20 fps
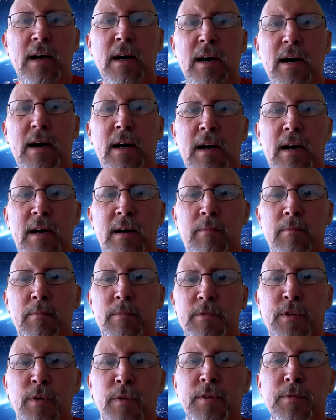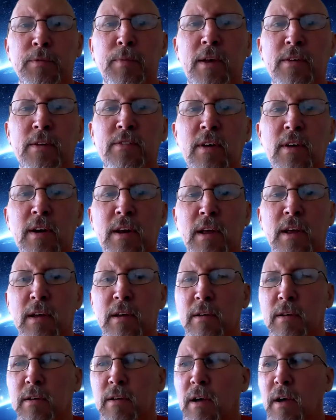um, so this past
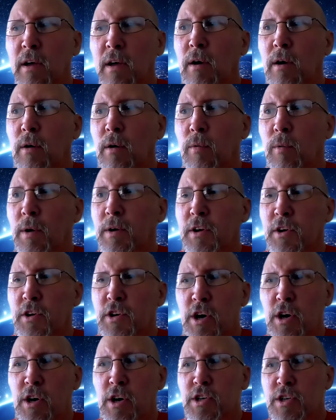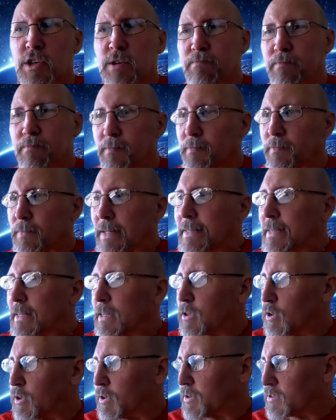Sunday went to church,
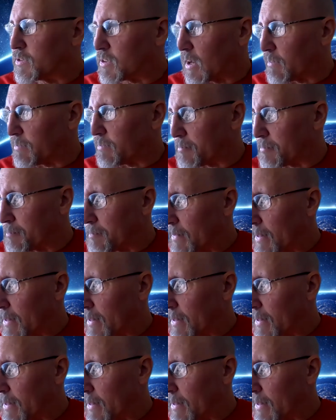good stuff.